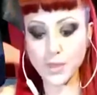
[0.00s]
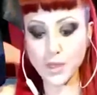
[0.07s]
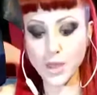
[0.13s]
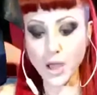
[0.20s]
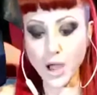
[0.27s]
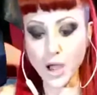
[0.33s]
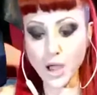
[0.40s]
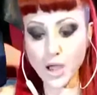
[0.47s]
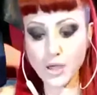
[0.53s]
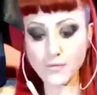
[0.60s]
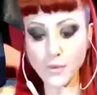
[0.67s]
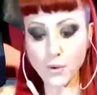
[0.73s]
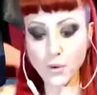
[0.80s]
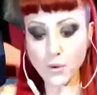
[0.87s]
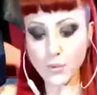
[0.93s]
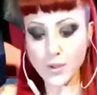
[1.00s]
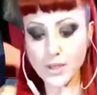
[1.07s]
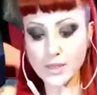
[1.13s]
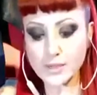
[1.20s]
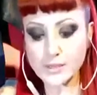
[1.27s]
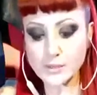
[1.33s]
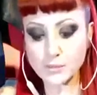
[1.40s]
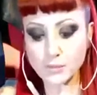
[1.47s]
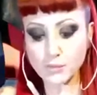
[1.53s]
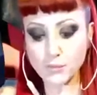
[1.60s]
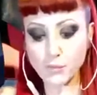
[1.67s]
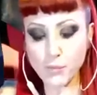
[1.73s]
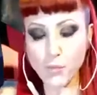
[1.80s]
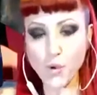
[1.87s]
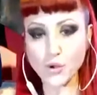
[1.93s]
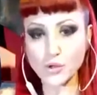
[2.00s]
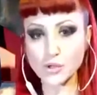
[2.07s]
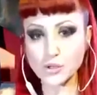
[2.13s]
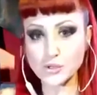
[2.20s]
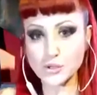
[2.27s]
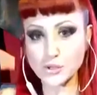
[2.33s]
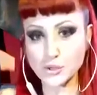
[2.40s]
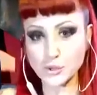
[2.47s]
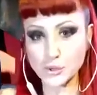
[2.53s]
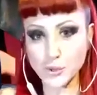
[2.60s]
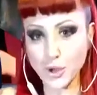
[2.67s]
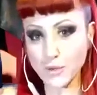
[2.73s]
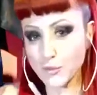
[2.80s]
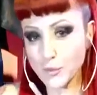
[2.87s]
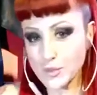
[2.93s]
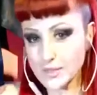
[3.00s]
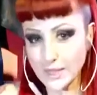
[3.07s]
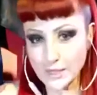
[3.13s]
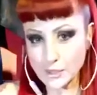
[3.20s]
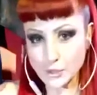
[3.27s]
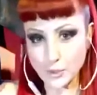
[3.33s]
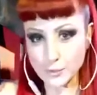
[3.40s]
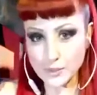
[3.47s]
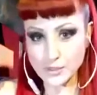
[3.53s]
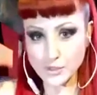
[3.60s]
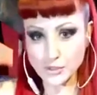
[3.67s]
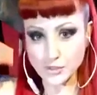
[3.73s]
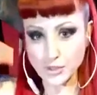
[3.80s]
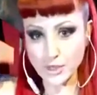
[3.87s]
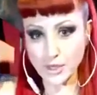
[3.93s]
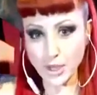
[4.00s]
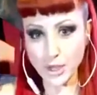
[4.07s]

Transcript: I've always wanted to. I've always had a dominant streak.